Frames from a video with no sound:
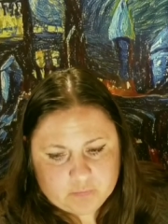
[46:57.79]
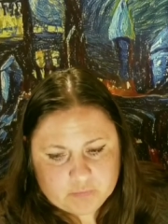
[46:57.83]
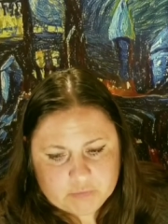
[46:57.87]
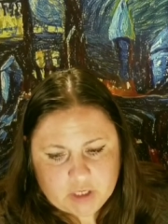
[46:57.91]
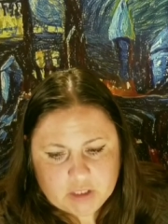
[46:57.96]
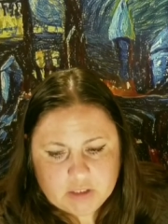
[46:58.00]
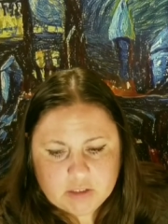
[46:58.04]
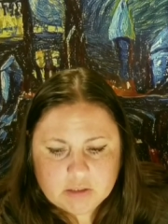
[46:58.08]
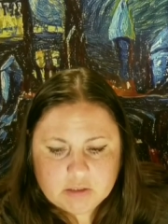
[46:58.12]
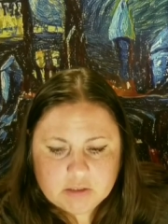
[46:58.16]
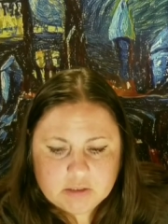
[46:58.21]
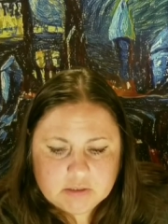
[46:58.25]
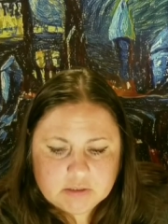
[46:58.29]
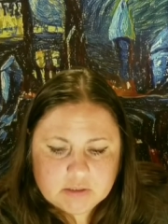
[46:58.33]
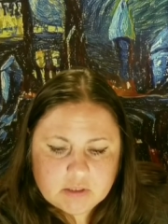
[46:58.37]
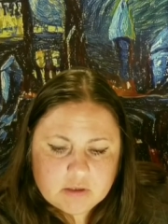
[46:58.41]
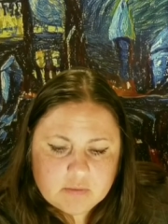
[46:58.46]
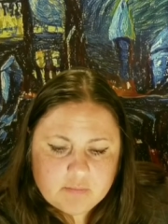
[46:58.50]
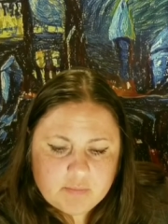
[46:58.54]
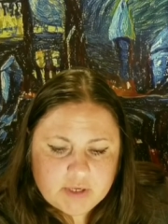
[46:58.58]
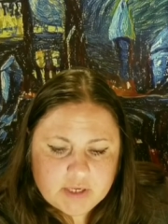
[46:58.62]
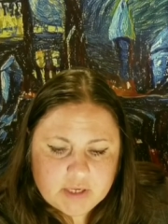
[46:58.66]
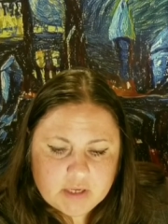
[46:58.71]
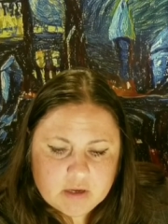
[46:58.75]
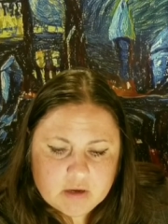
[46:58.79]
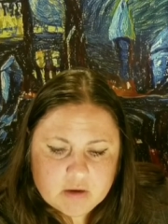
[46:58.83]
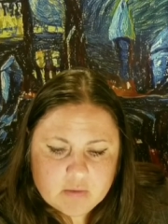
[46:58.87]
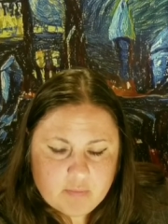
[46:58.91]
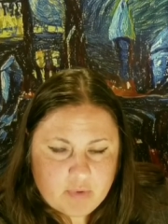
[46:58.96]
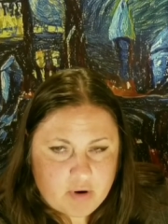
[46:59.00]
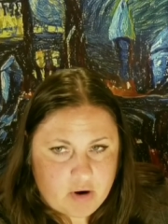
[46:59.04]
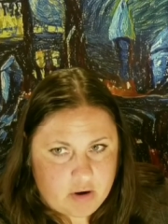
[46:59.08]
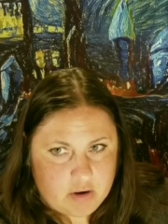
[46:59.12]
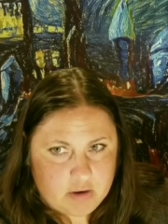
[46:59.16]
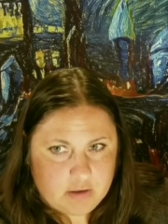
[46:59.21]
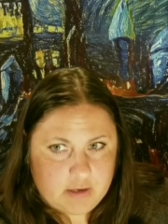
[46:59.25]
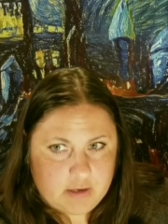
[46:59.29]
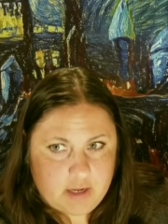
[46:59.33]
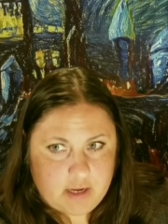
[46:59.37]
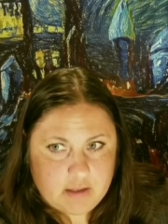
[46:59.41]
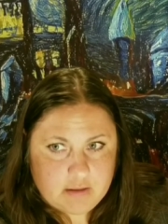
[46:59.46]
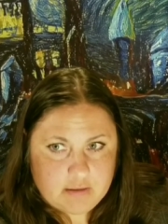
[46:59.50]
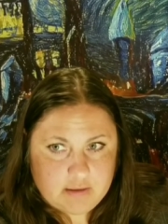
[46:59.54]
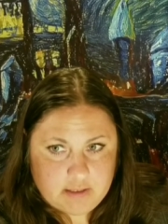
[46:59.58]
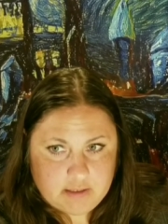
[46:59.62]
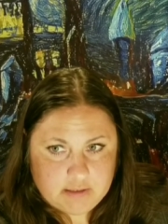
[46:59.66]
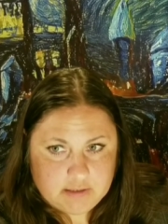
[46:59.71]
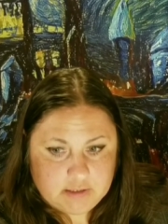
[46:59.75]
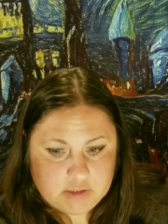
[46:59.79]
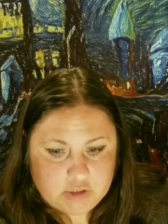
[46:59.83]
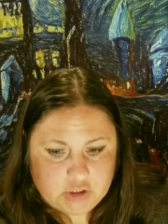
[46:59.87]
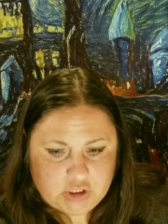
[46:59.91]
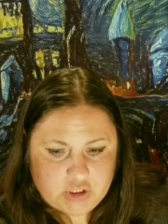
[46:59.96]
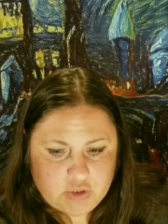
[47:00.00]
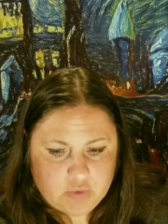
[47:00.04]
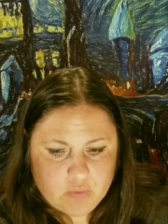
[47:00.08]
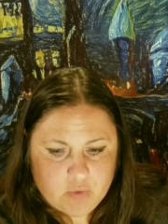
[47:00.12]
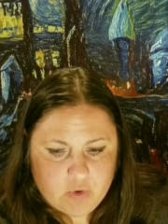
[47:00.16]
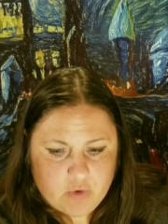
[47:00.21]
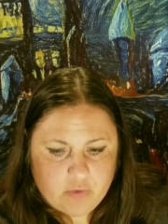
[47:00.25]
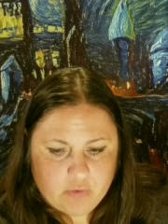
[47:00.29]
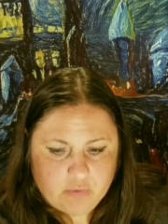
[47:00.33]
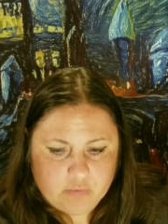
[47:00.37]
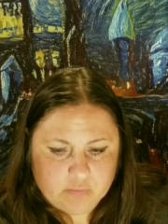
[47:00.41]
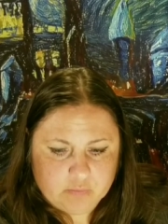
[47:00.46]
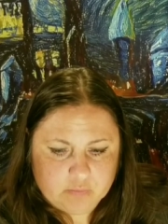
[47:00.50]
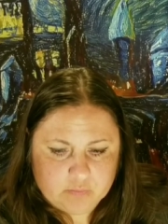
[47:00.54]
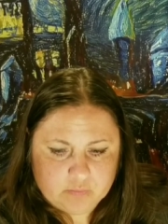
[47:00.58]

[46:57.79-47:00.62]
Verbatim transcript: And then they started picking apart like things that she wrote.